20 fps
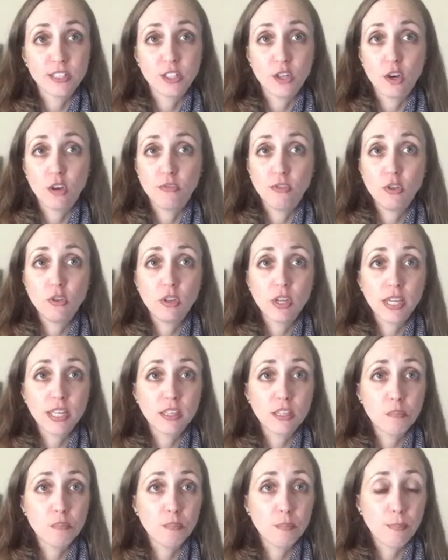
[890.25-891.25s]
So if you look
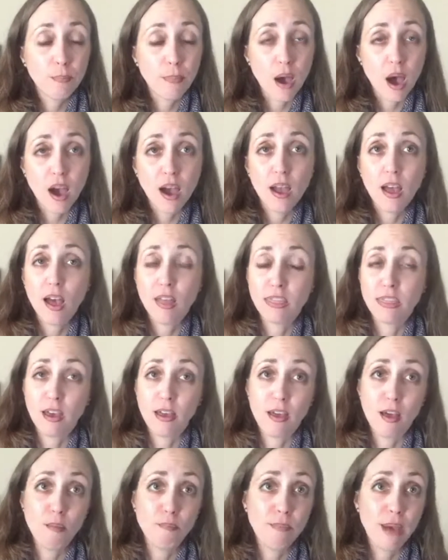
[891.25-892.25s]
at the
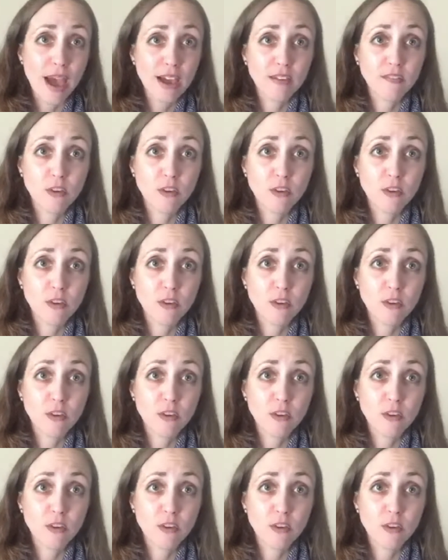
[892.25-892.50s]
back